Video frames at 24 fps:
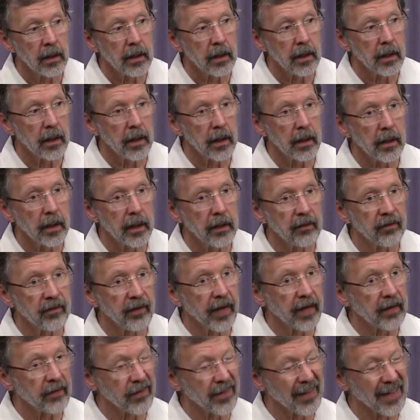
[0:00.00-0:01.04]
Uh, in
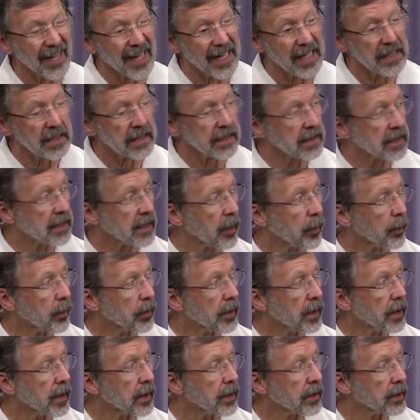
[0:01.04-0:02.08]
fact, for the last couple
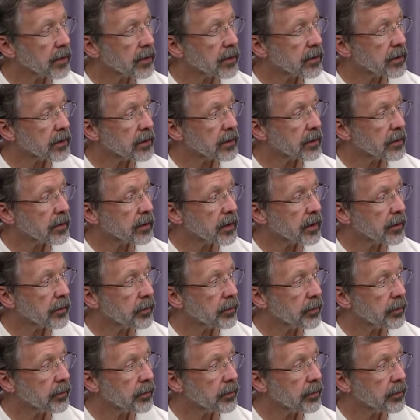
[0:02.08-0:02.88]
of years, the